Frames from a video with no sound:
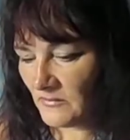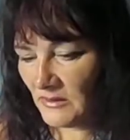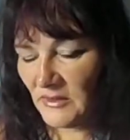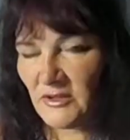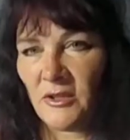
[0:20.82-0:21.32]

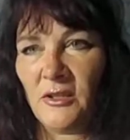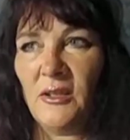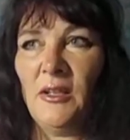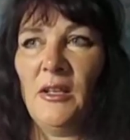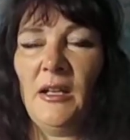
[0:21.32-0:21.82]
So
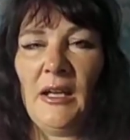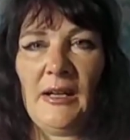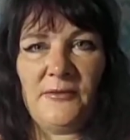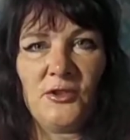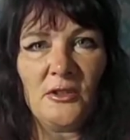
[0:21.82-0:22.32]

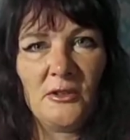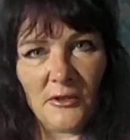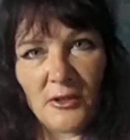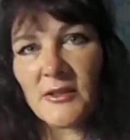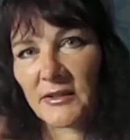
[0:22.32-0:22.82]
I've done
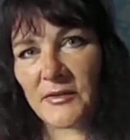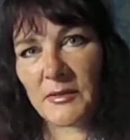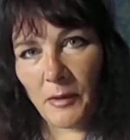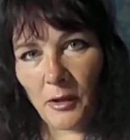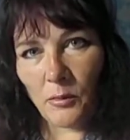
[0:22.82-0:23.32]
loads of
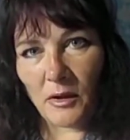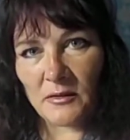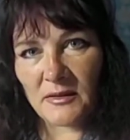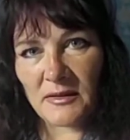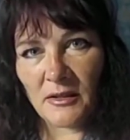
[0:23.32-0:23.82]
small
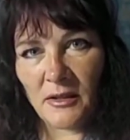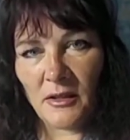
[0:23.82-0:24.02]
ones